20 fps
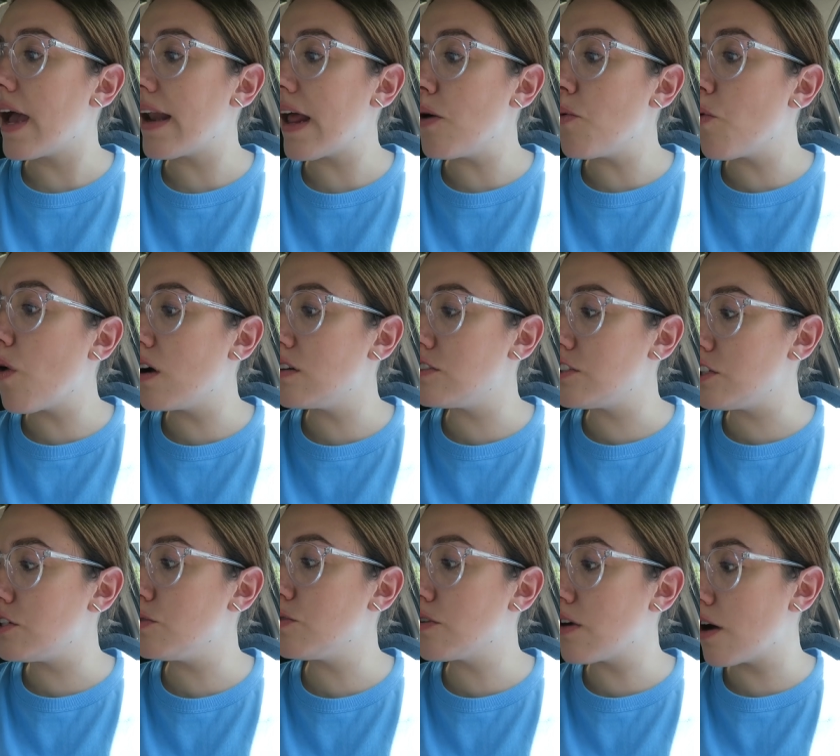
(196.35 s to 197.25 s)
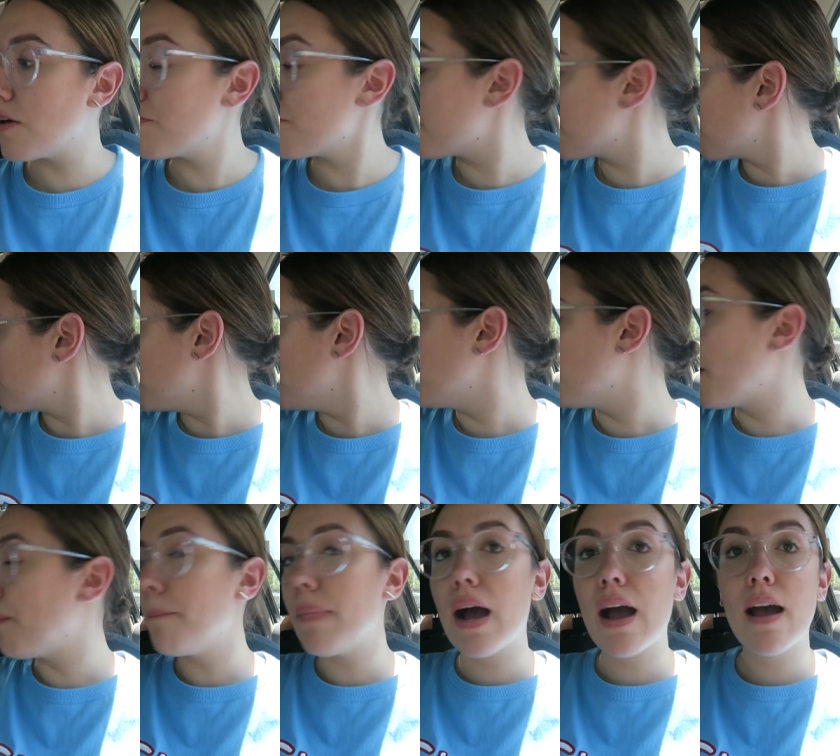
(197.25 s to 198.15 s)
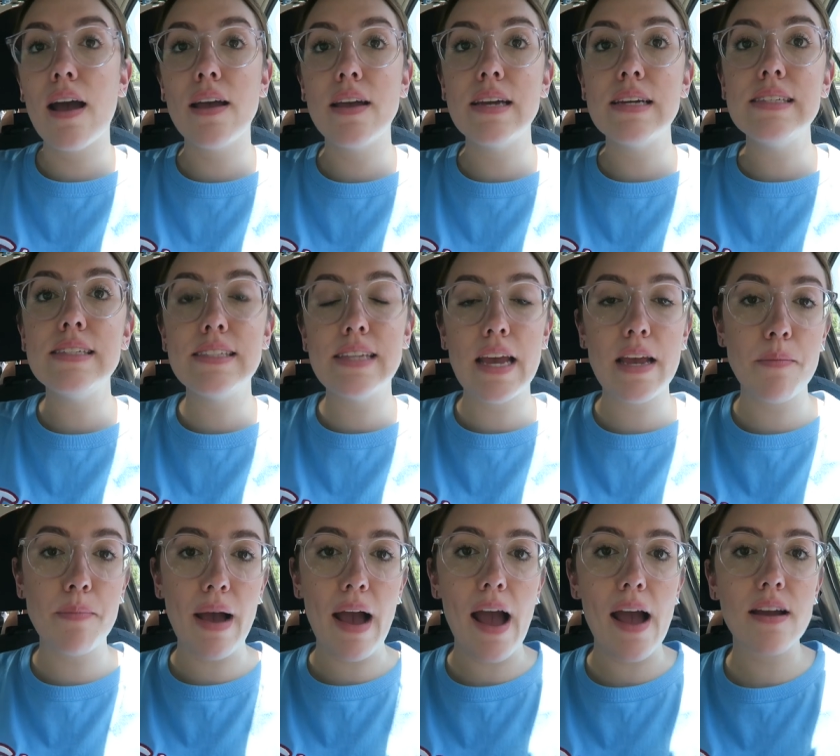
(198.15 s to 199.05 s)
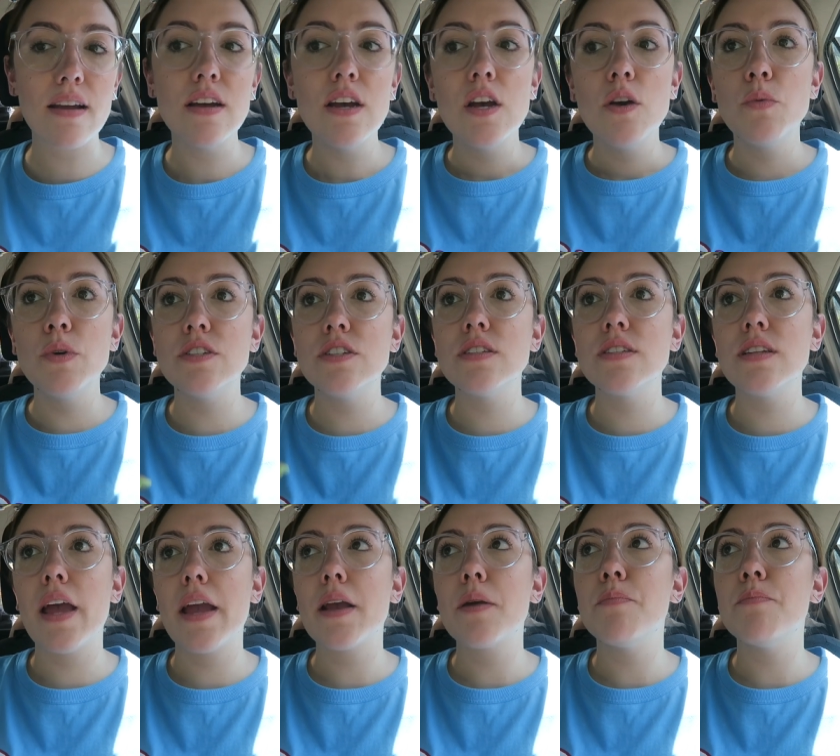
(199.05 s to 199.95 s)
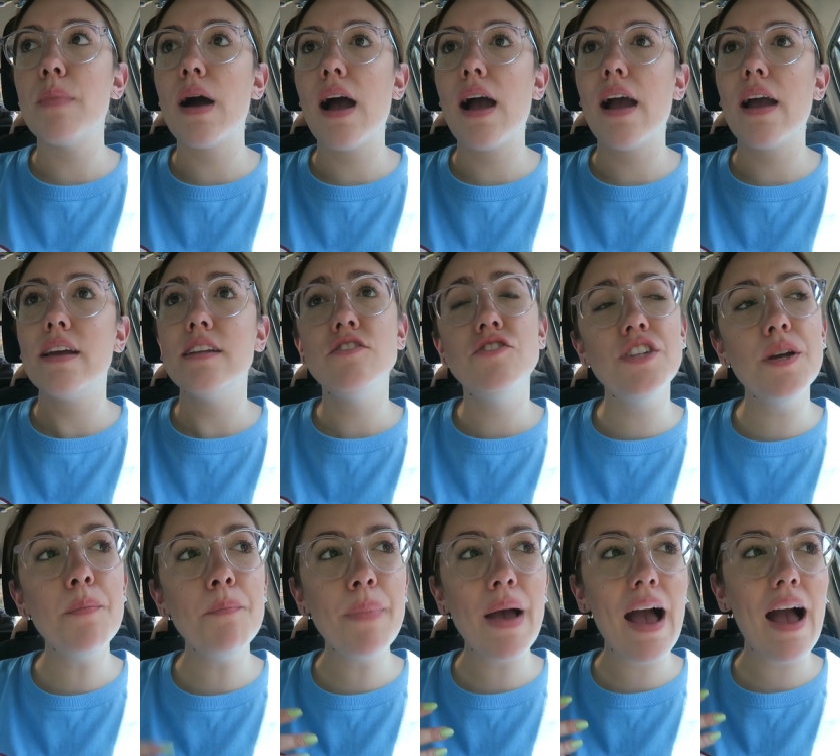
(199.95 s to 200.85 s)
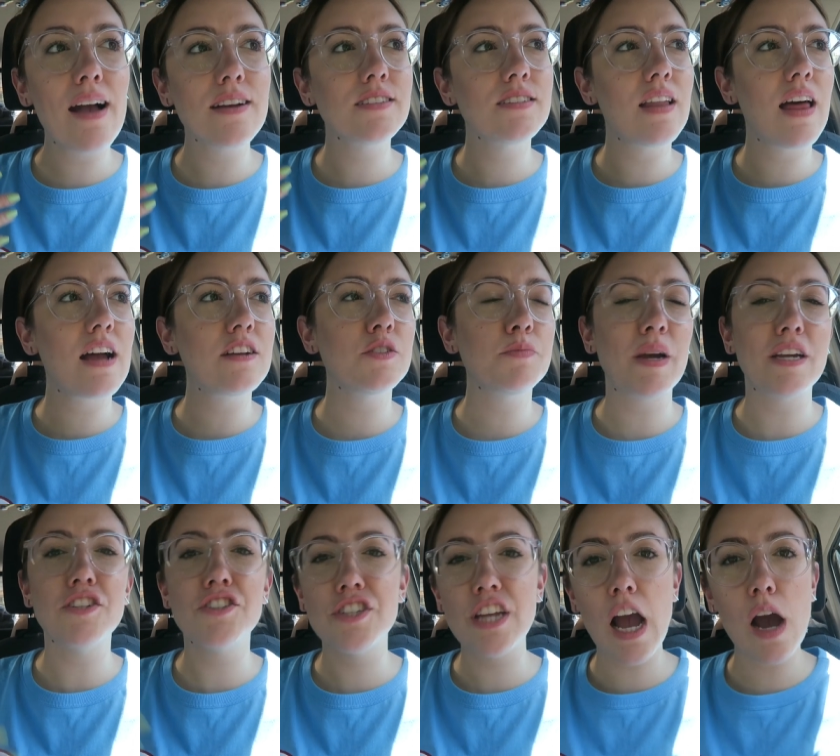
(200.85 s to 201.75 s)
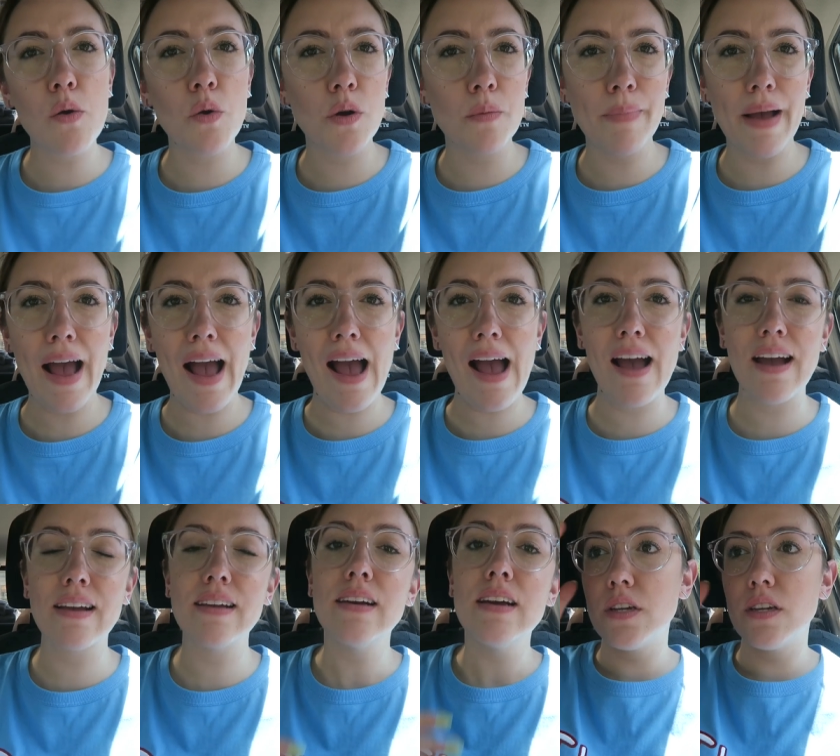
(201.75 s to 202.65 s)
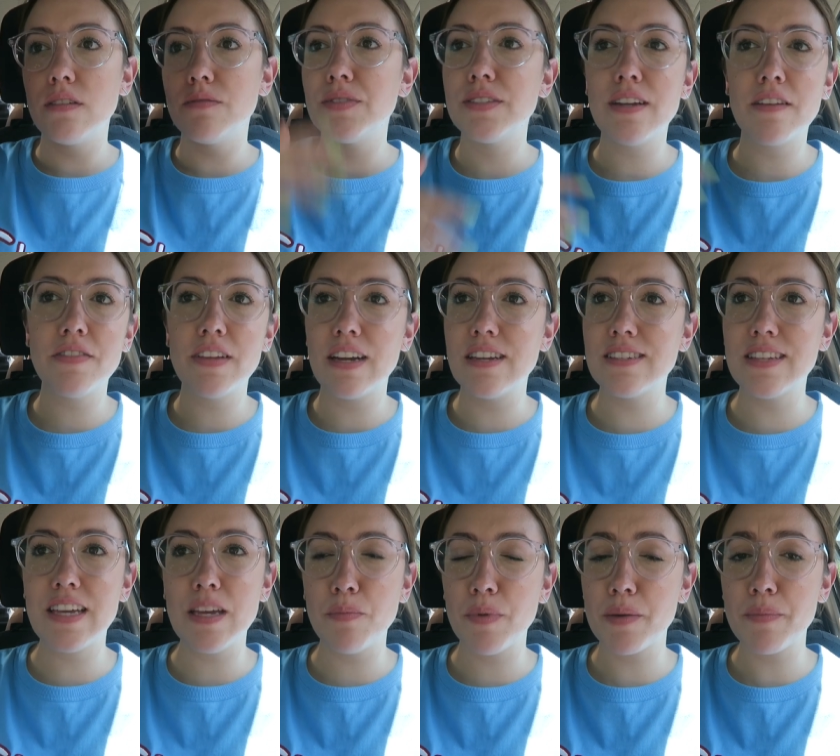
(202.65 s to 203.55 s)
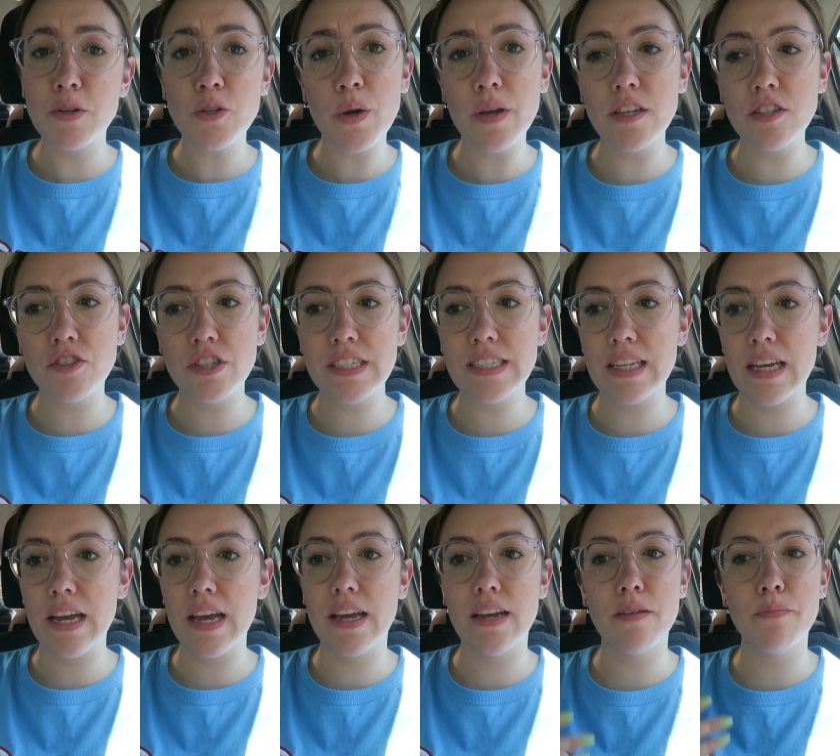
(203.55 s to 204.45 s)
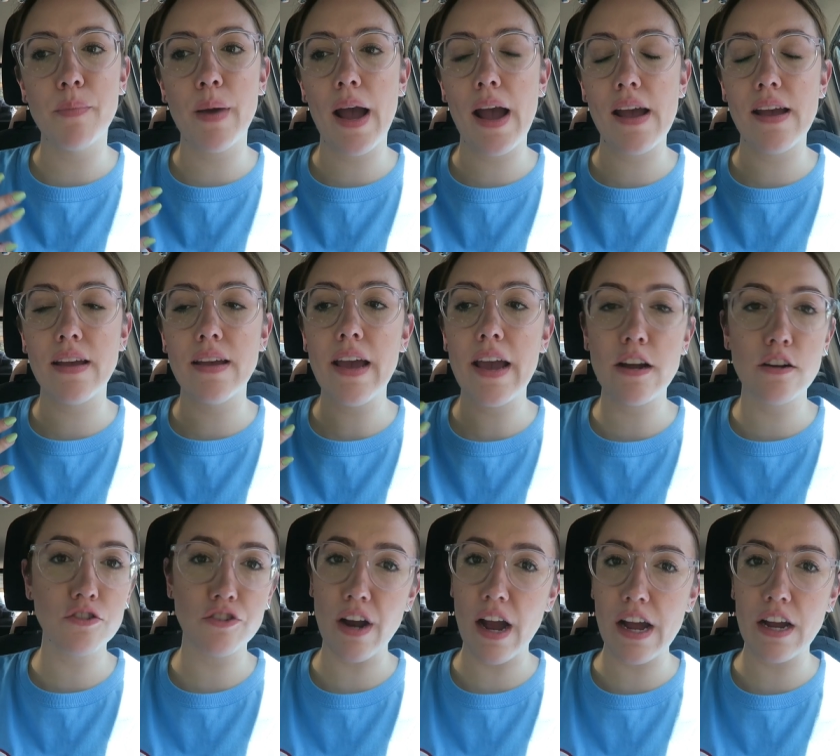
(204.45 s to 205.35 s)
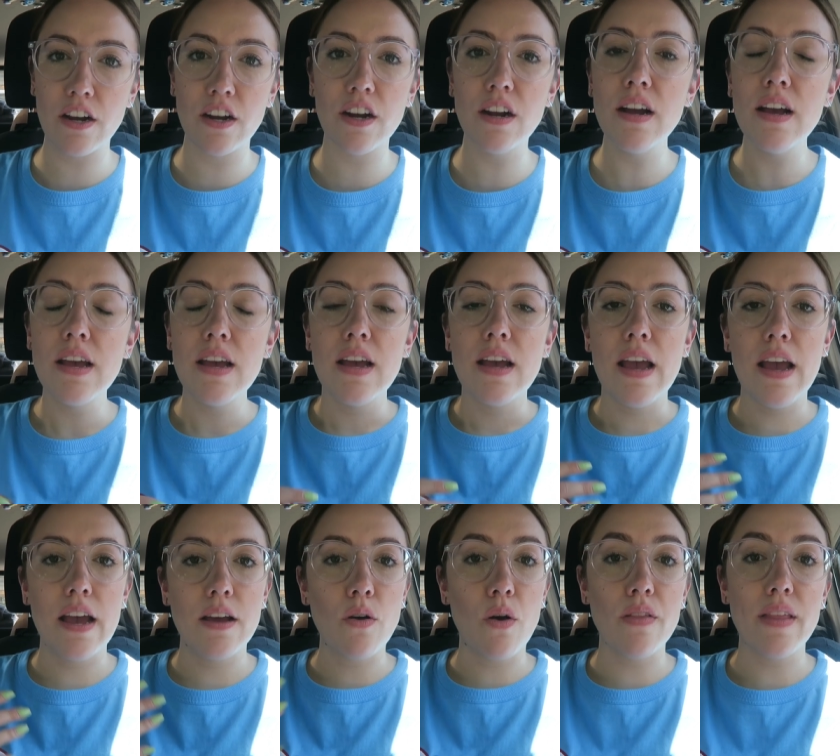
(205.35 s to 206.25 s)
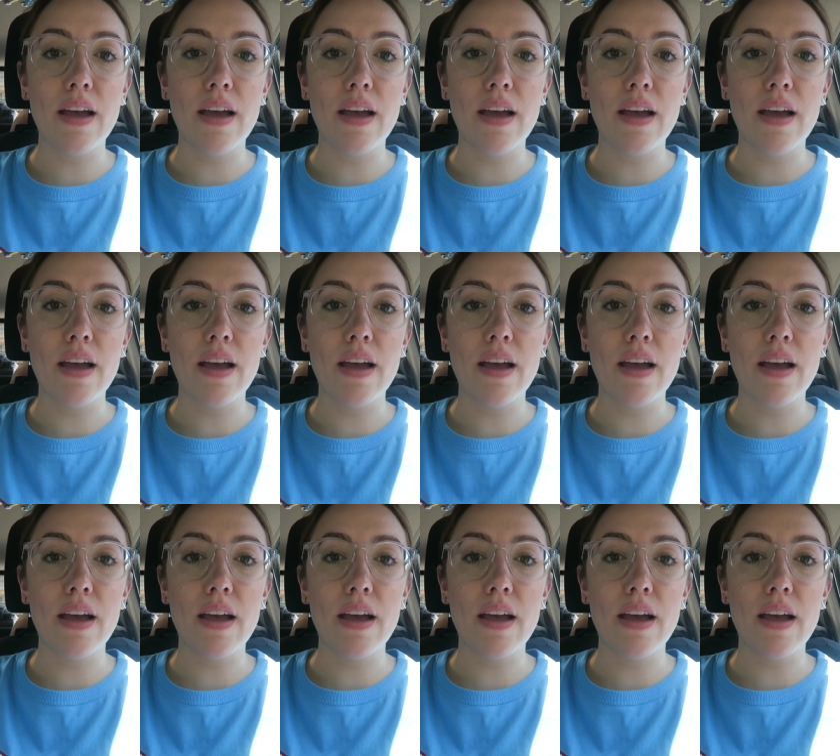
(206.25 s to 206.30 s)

And I want to go through my day bag, which is like my gym bag slash my shower bag, the stuff that I just keep like my toiletries in and my hair dryer and